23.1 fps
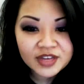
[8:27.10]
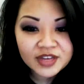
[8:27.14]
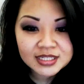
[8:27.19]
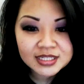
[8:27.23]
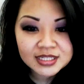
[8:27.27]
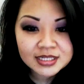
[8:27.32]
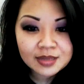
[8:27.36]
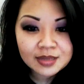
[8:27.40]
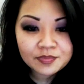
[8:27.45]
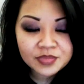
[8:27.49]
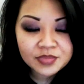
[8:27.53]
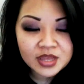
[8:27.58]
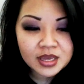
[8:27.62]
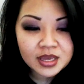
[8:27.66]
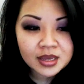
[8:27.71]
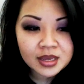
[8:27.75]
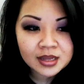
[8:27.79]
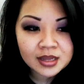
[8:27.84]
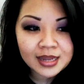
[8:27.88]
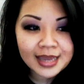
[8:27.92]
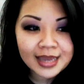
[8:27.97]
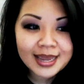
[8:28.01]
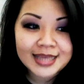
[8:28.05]
it's
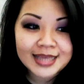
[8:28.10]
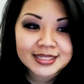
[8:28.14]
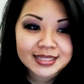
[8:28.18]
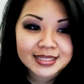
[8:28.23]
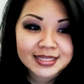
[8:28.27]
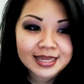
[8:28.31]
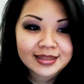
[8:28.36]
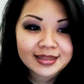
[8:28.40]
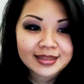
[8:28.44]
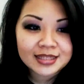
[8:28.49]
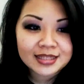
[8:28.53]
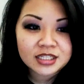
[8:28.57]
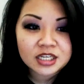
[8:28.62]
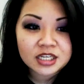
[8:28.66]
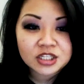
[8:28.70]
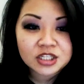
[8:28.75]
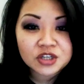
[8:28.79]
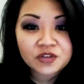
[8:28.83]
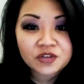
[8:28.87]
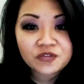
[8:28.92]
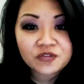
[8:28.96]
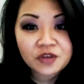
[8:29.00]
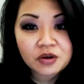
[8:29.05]
something, like I said, that's
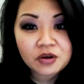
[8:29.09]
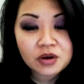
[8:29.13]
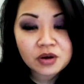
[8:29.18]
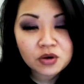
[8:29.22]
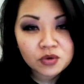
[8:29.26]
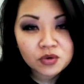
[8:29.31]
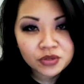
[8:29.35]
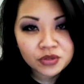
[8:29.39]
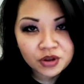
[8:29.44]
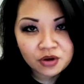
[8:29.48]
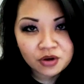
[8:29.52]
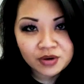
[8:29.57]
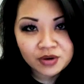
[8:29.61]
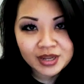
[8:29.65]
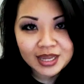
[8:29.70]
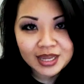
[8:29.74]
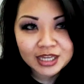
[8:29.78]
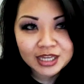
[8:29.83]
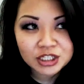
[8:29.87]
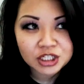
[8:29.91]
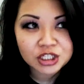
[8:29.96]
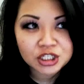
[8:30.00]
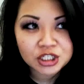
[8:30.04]
interfering with your
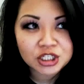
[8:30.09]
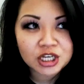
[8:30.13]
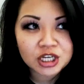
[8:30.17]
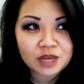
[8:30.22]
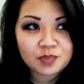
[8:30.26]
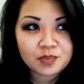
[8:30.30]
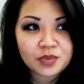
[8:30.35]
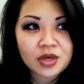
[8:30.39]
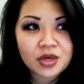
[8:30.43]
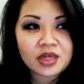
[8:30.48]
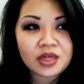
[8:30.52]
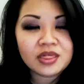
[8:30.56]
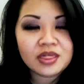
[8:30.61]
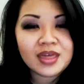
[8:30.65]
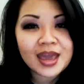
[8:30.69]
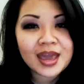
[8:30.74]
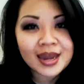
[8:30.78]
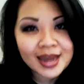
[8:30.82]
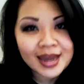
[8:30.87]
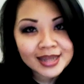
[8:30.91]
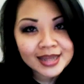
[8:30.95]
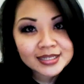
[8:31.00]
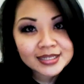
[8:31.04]
relationship,
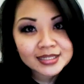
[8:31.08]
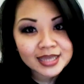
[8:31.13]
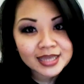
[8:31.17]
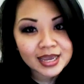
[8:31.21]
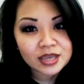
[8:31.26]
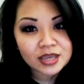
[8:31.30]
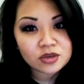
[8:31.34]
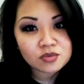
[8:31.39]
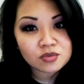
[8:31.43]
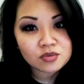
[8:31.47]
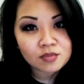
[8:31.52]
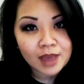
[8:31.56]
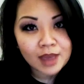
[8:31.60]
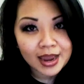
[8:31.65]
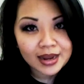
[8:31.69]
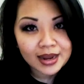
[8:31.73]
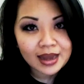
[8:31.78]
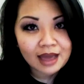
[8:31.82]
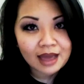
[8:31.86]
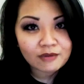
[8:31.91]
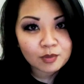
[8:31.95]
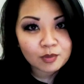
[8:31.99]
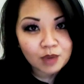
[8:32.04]
then I'd say you
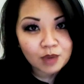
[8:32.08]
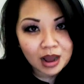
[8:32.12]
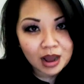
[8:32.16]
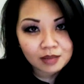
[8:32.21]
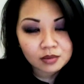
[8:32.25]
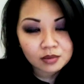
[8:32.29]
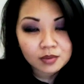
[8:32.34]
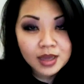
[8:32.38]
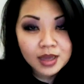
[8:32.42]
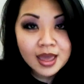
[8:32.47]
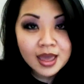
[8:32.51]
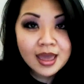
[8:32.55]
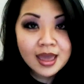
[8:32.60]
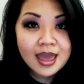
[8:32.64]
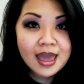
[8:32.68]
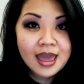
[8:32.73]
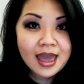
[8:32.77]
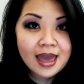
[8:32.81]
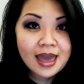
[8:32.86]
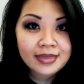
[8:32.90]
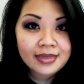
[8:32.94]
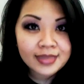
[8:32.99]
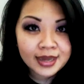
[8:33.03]
might have a problem,
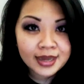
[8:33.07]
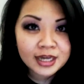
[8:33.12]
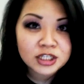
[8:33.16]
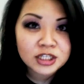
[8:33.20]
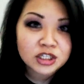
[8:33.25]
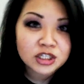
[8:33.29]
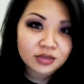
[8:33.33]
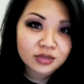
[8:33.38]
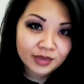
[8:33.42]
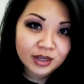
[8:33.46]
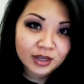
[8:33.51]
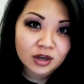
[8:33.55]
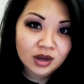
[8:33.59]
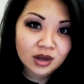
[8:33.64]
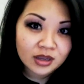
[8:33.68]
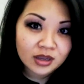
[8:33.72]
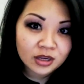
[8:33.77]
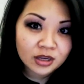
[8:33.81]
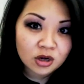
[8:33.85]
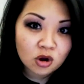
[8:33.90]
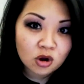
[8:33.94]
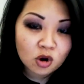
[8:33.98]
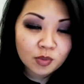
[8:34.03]
and then it should be,
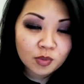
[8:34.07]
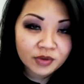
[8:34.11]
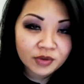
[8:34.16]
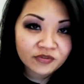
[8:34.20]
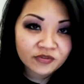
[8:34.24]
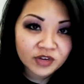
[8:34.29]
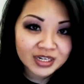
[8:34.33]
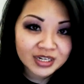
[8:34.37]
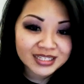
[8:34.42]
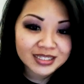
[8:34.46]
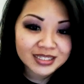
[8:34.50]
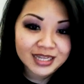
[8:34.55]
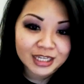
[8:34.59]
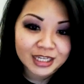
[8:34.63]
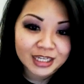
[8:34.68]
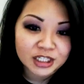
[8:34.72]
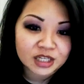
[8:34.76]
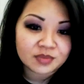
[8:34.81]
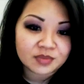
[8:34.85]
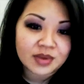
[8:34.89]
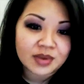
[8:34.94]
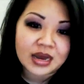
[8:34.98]
open for discussion.